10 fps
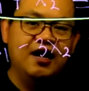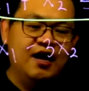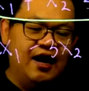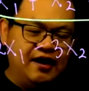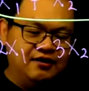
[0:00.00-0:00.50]

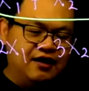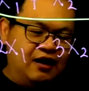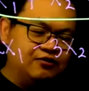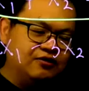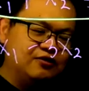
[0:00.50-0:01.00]
I
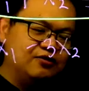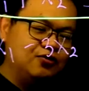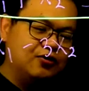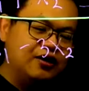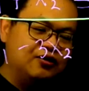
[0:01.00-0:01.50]
doubt you
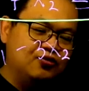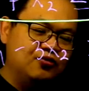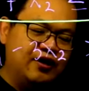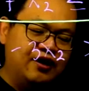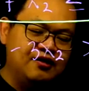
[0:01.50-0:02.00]
can
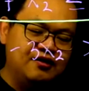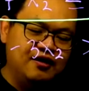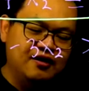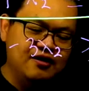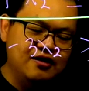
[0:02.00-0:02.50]
do
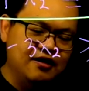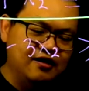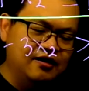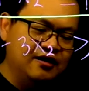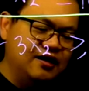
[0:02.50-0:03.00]
anything
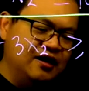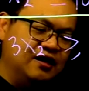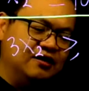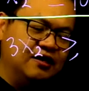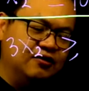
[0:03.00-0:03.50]
here
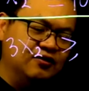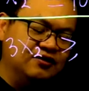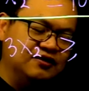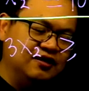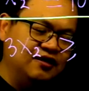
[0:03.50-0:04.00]
that will
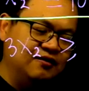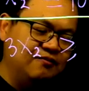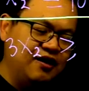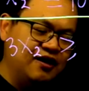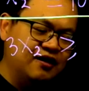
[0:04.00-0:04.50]
still
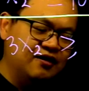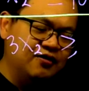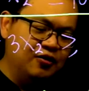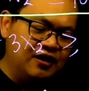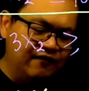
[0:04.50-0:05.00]
make
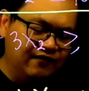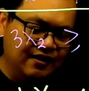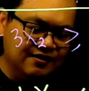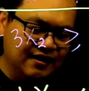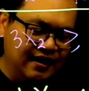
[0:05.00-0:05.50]
your
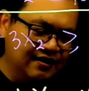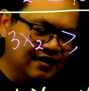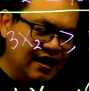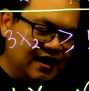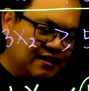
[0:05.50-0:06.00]
left-hand side
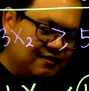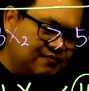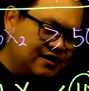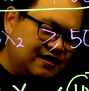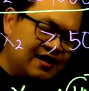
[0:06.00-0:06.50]

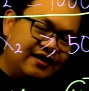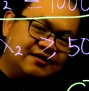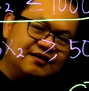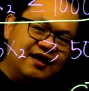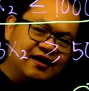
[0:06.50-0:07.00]
be
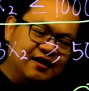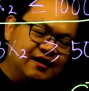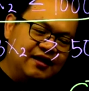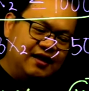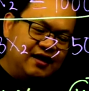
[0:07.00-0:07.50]
less than
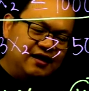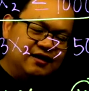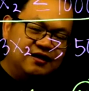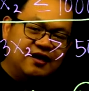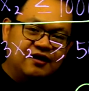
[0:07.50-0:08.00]

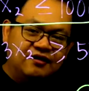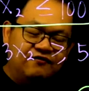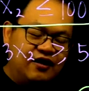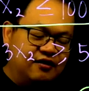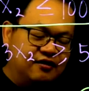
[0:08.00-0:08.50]
negative
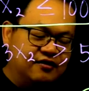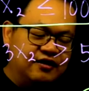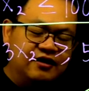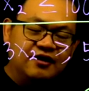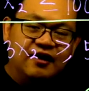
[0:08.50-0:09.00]

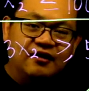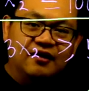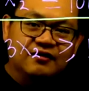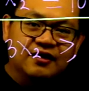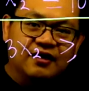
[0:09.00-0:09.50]

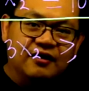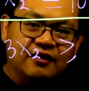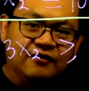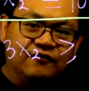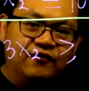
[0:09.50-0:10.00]

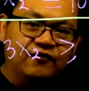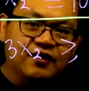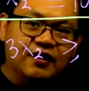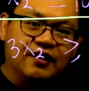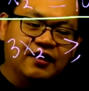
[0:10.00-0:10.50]
999,950.